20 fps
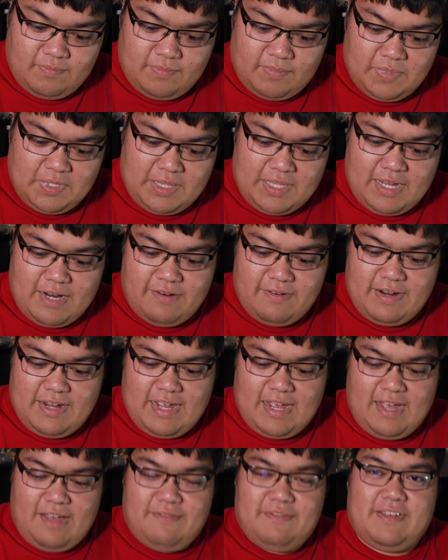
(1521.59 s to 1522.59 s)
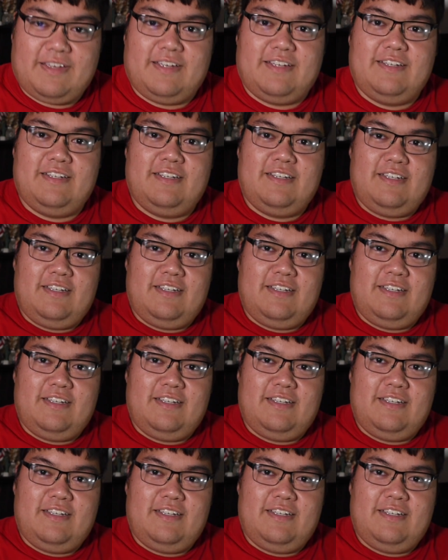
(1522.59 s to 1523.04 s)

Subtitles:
But there we have it.